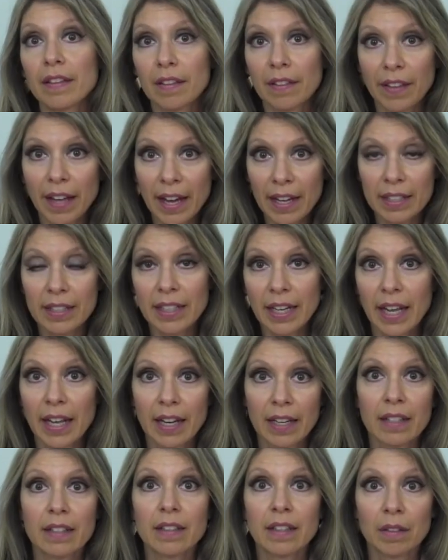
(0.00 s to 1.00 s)
that
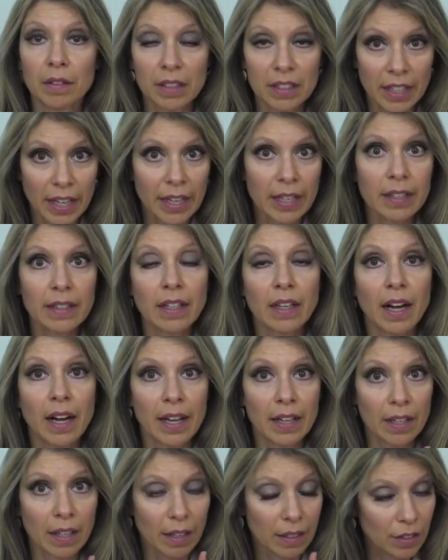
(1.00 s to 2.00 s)
date, that date that
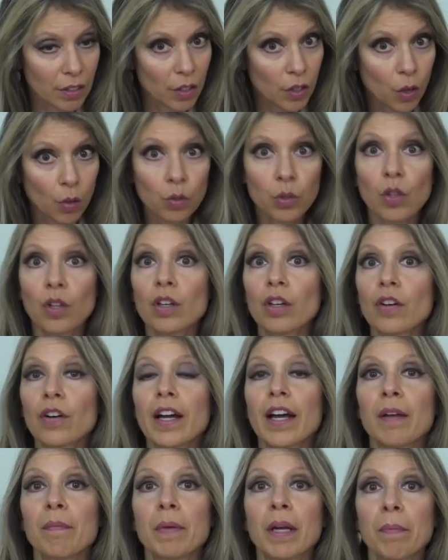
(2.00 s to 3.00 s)
I no longer
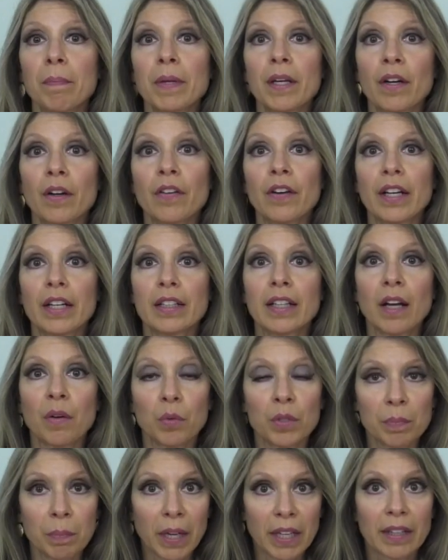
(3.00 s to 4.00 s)
had my period,
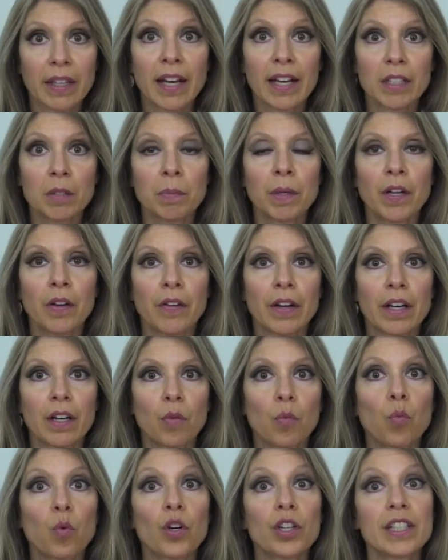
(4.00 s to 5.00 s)
that was my last
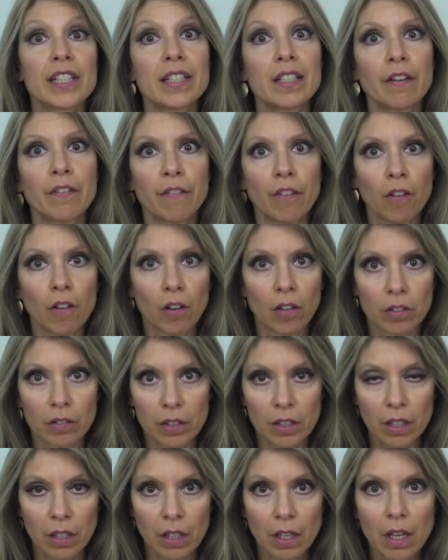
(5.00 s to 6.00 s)
period, were
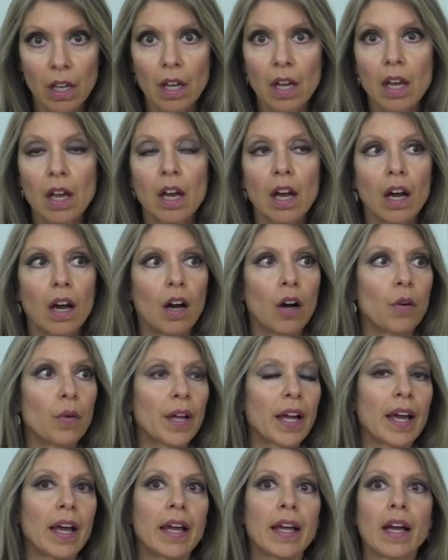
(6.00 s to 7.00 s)
difficult.
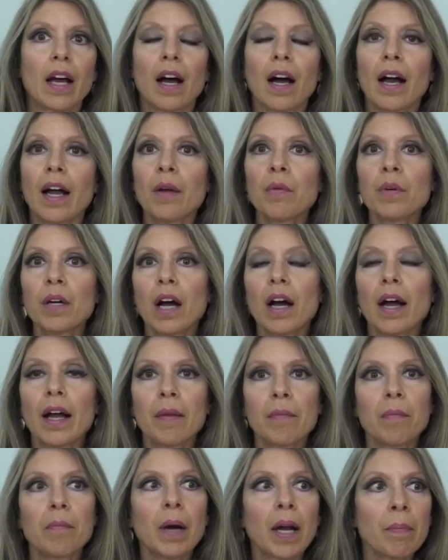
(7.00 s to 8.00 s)
Okay, I,
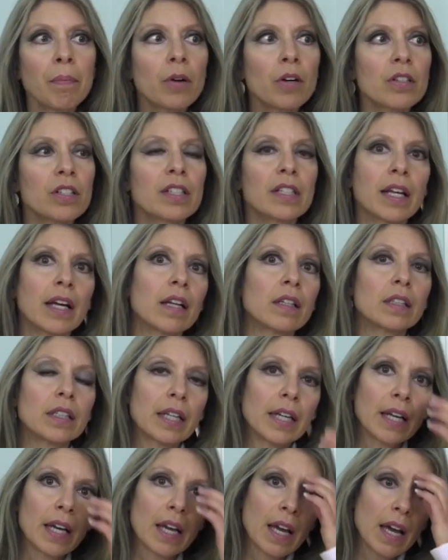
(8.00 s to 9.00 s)
I my
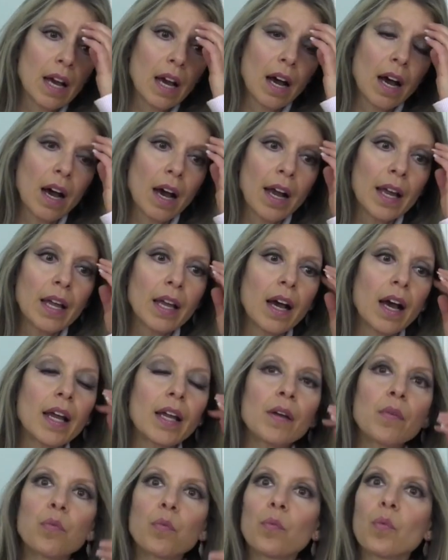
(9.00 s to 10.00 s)
personality, I,
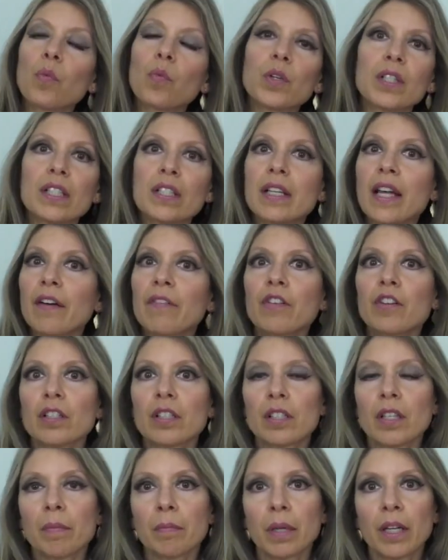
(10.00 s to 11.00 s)
I was never
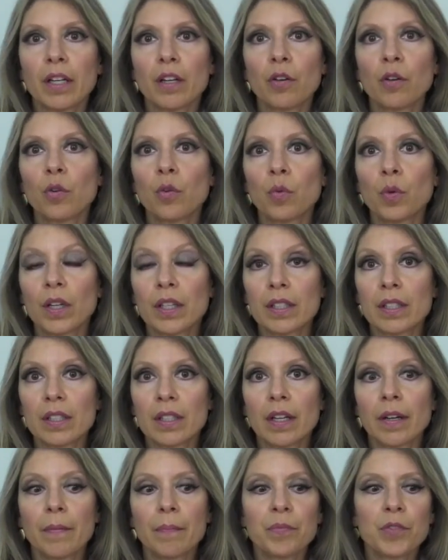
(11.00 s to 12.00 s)
somebody who
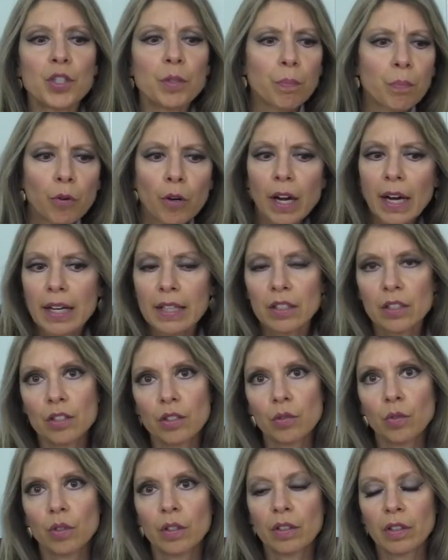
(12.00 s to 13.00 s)
was
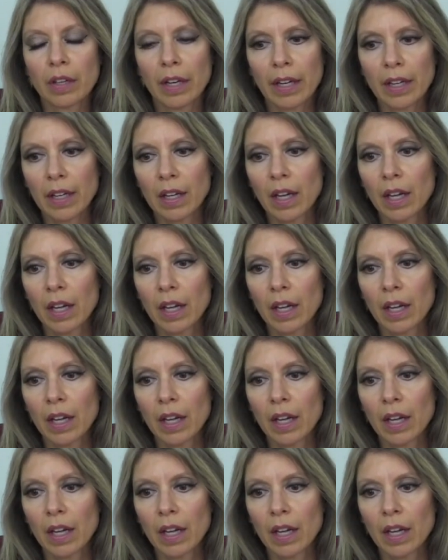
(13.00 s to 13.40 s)
depressed or,